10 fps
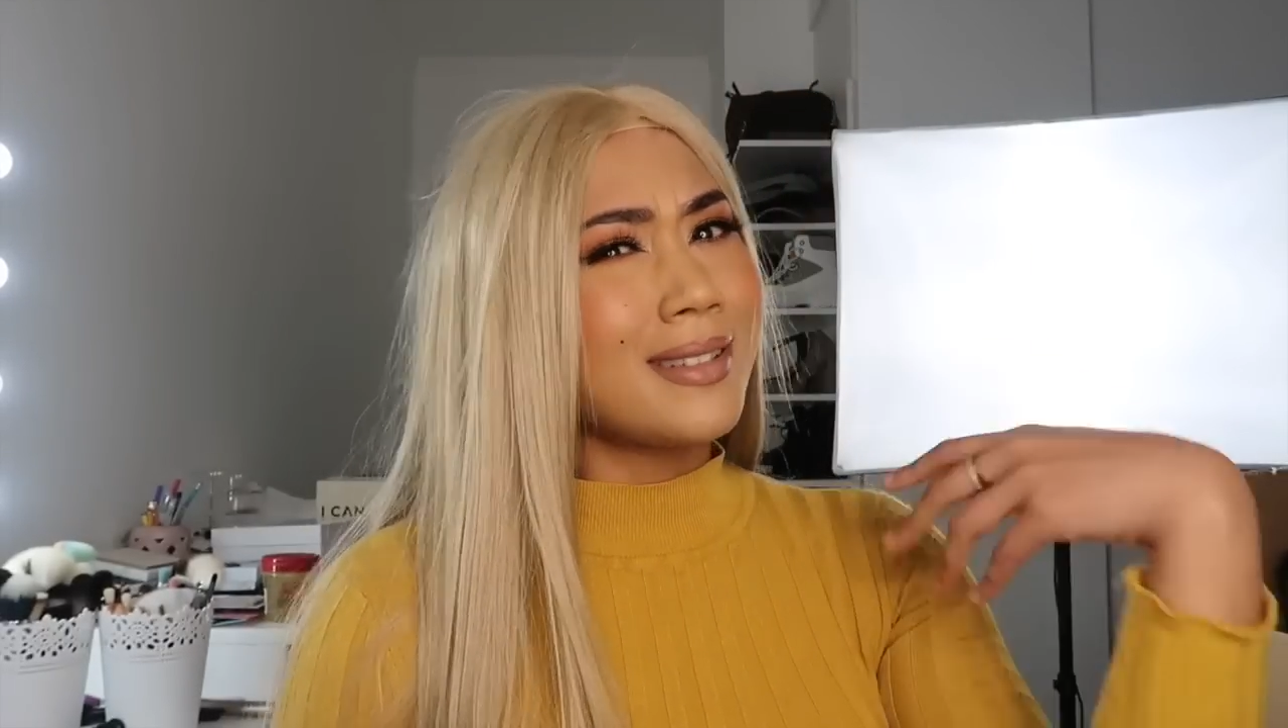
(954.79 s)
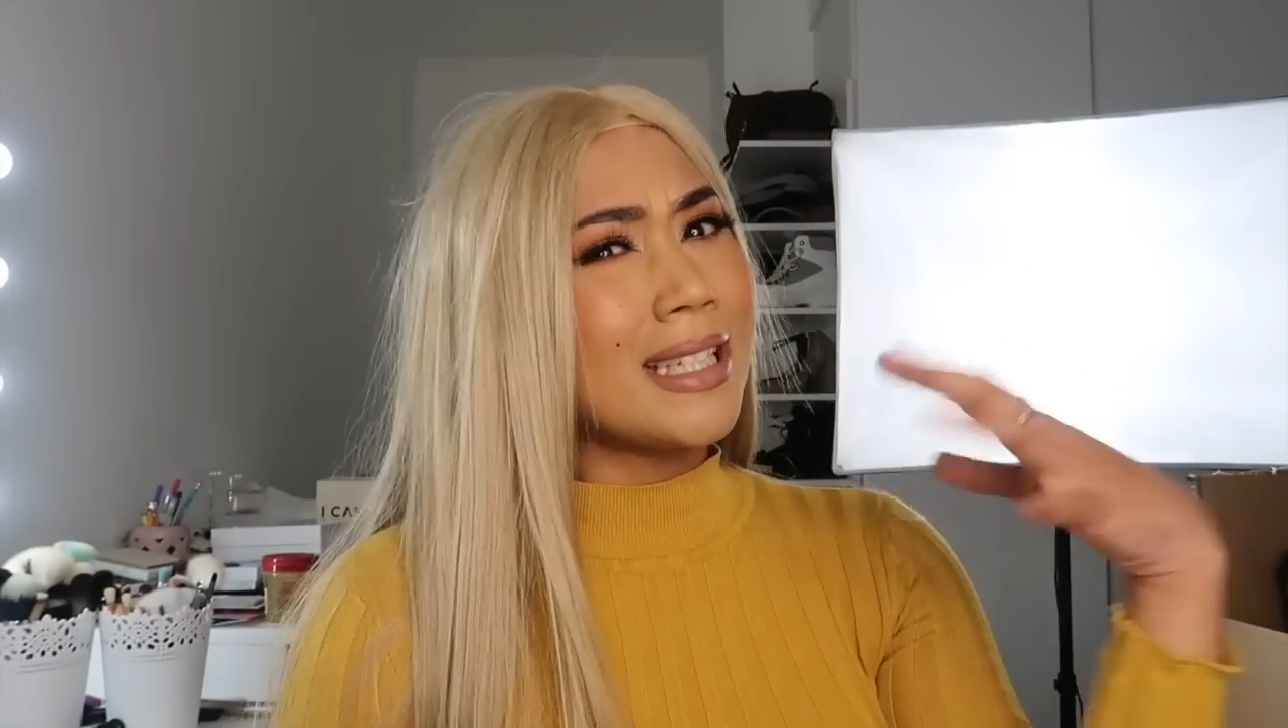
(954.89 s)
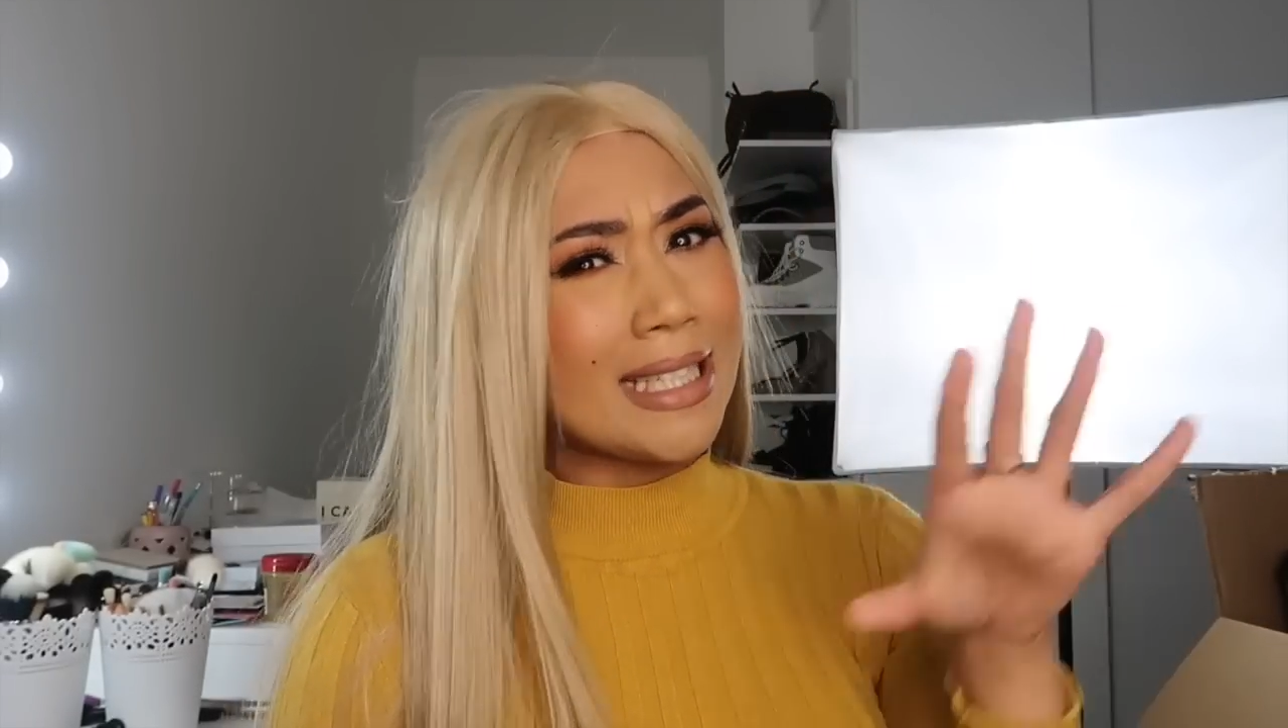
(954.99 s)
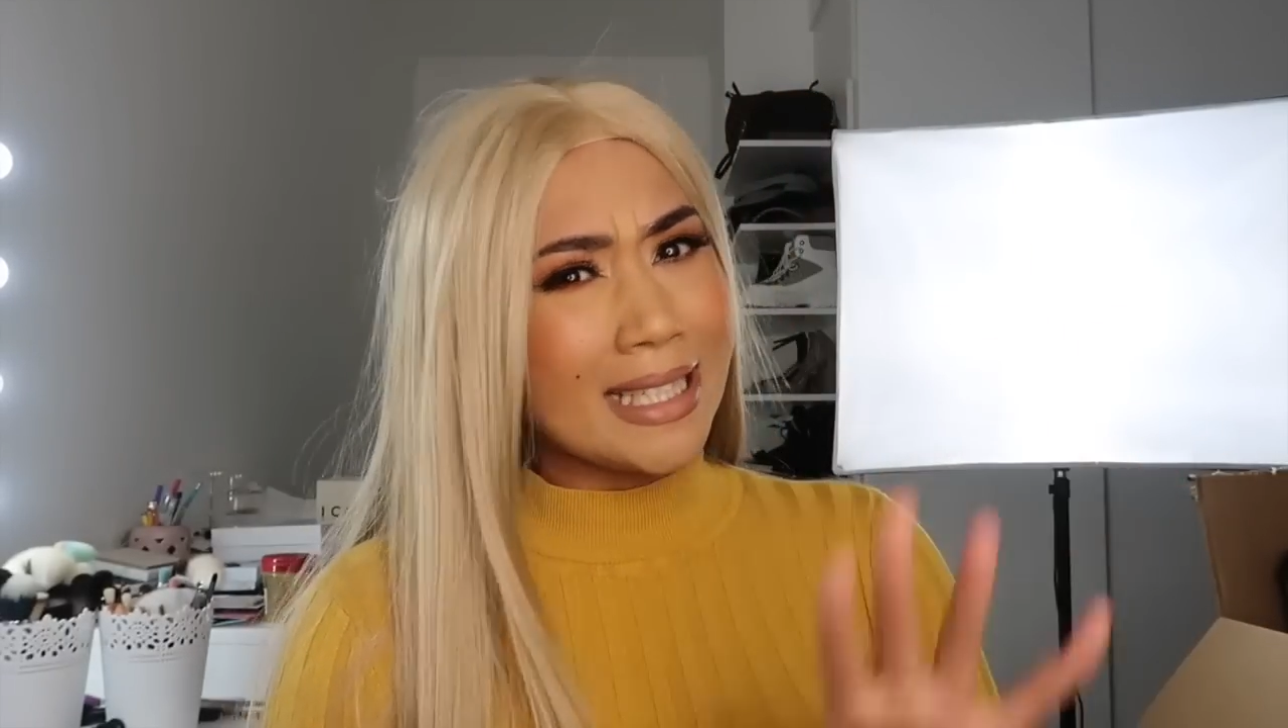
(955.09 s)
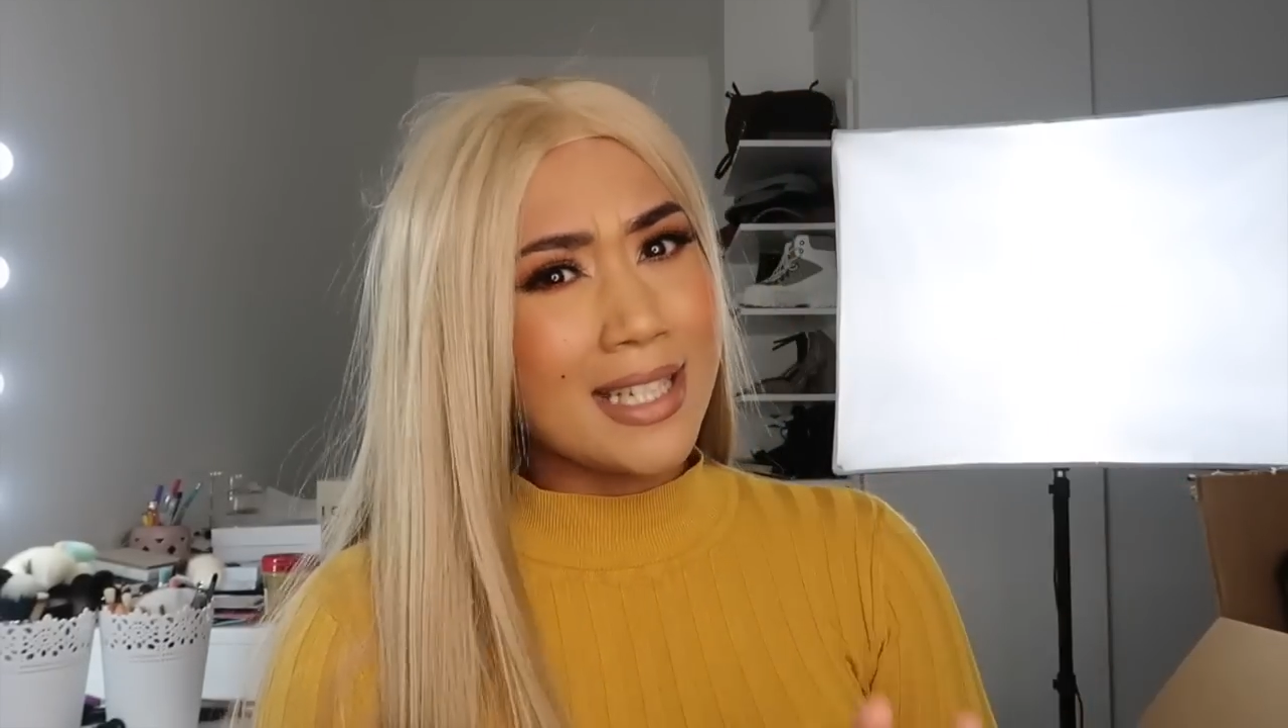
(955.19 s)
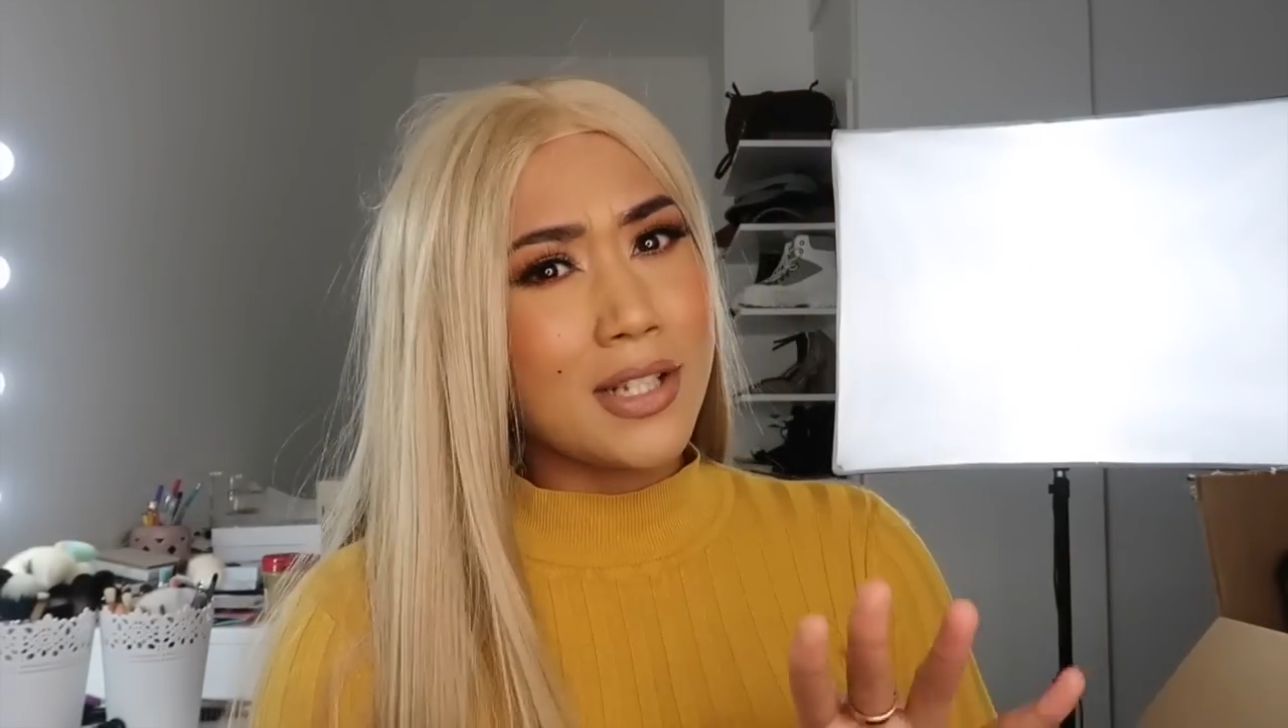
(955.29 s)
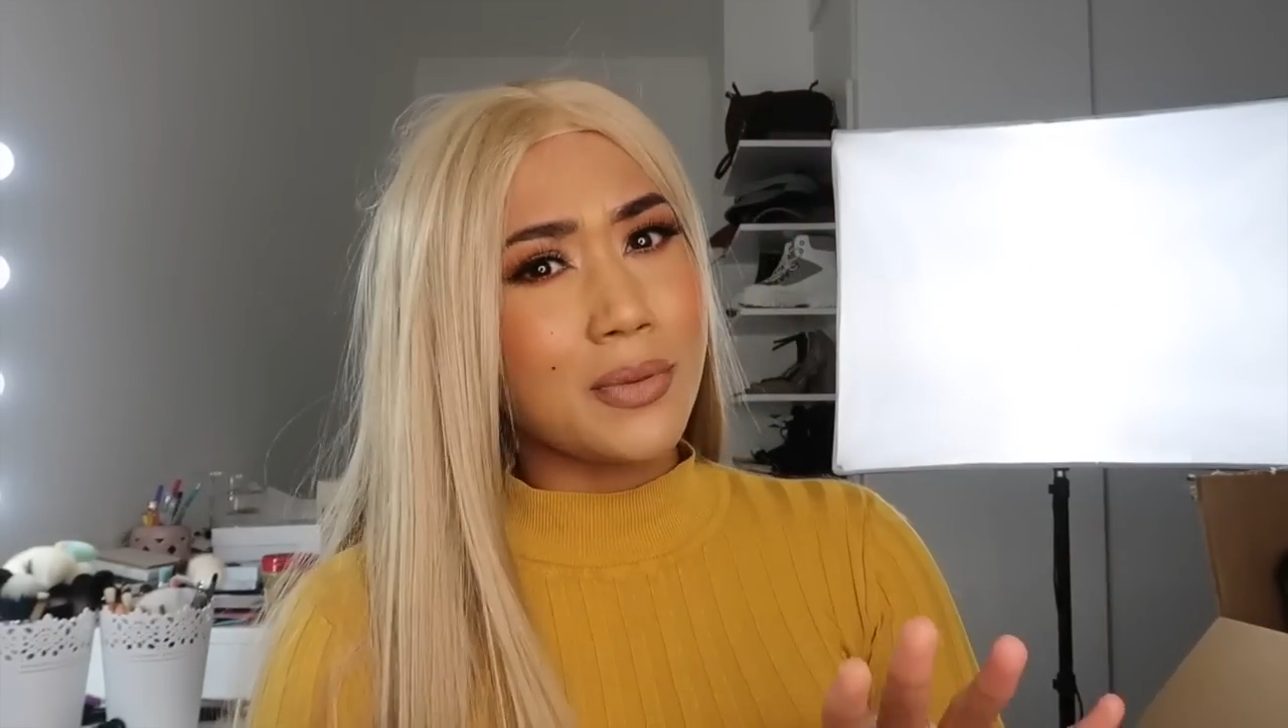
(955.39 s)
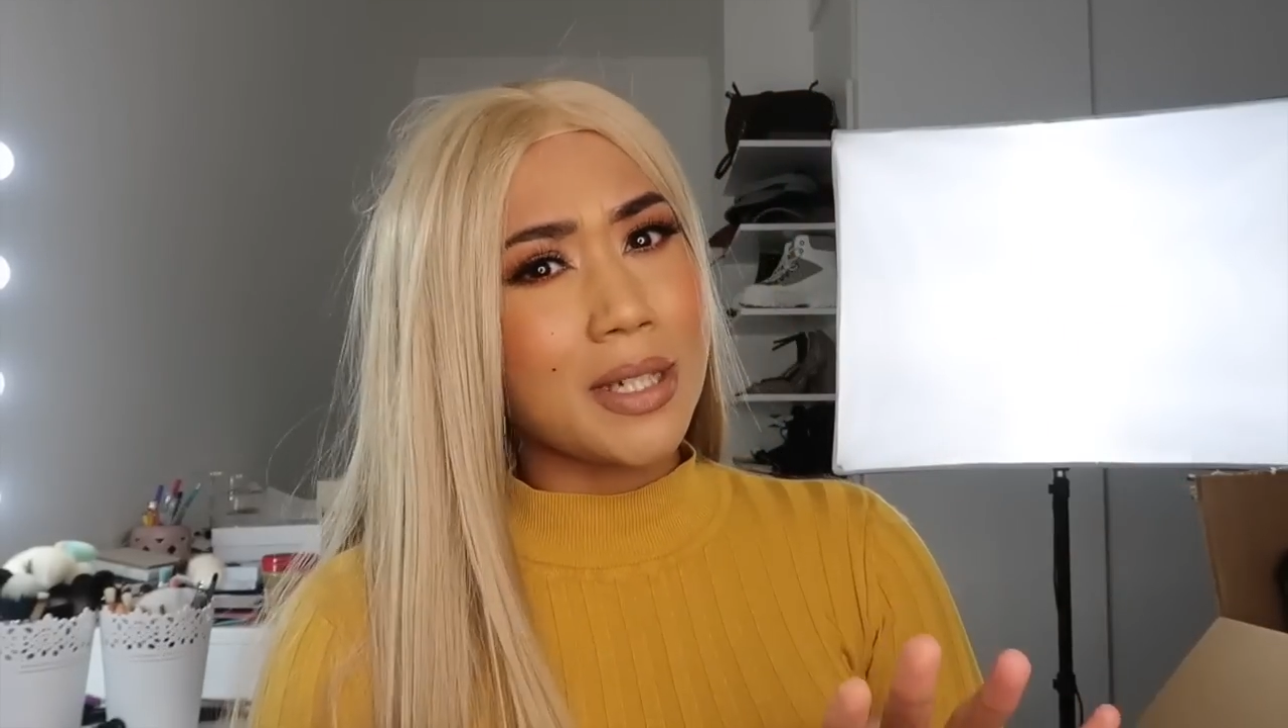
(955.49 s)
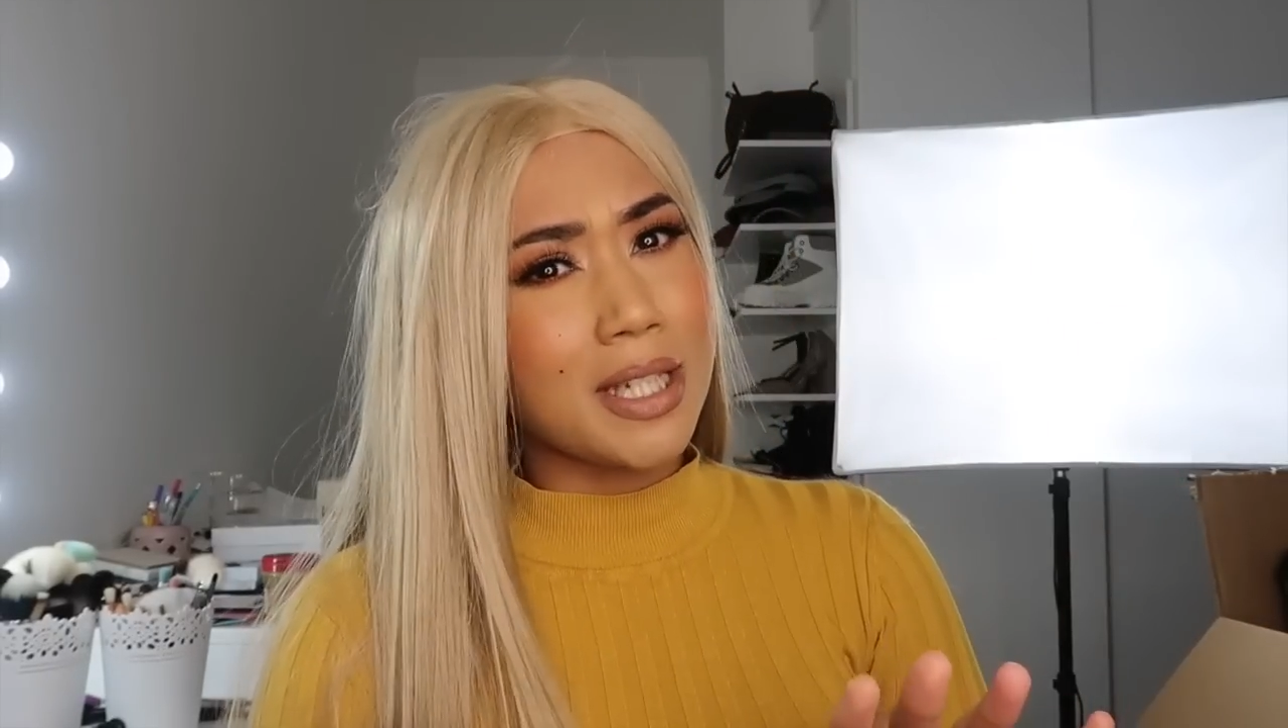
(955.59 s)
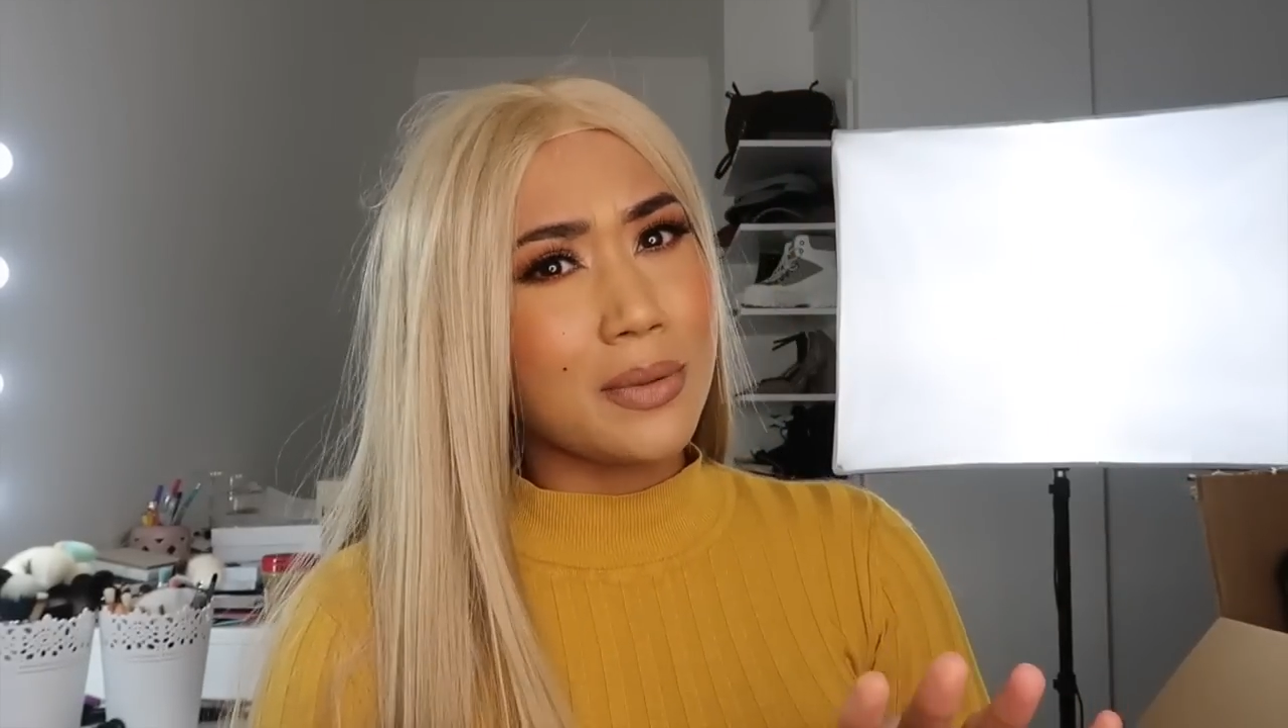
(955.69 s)
the least
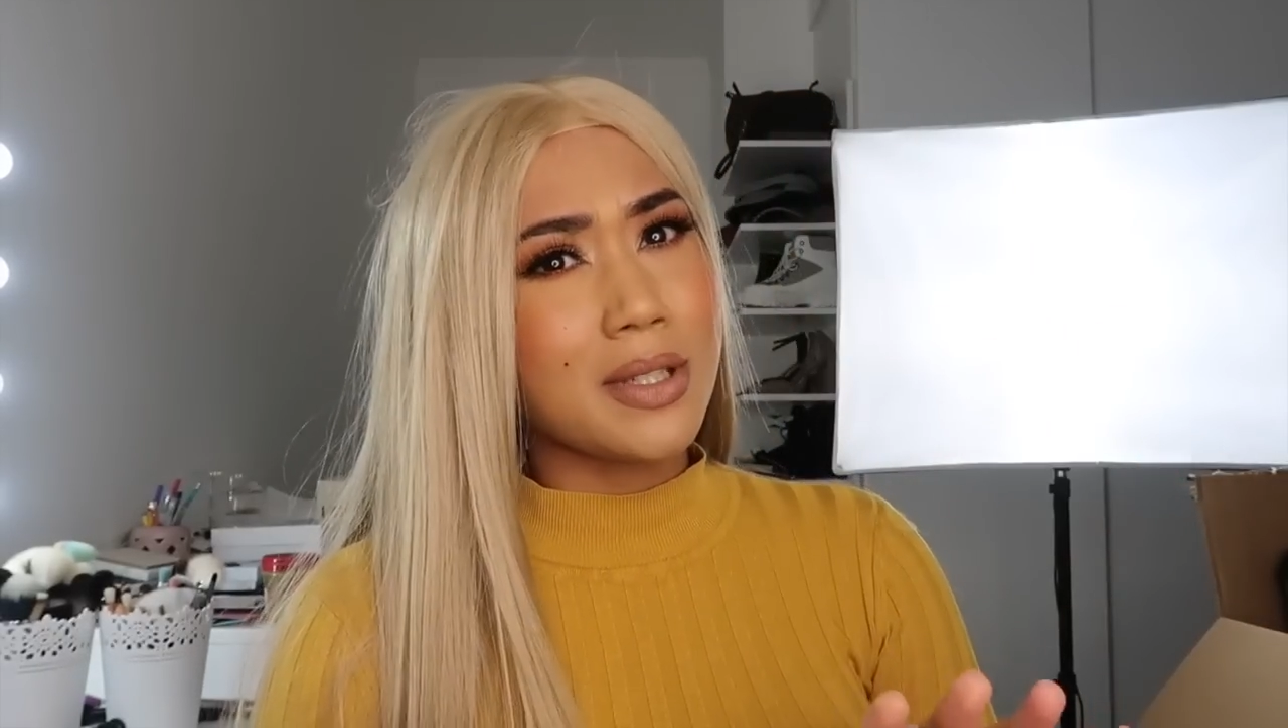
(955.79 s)
wiggy,